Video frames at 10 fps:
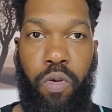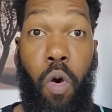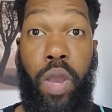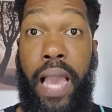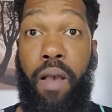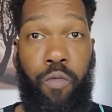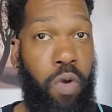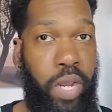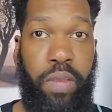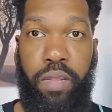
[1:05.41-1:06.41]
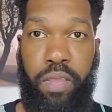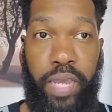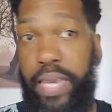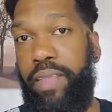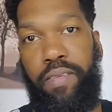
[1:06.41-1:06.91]
going out running to
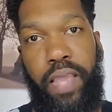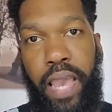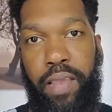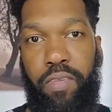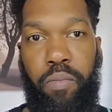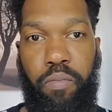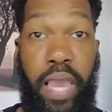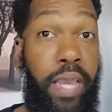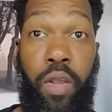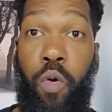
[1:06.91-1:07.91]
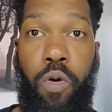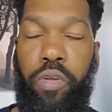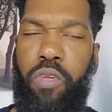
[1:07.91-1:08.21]
get snacks and taking orders.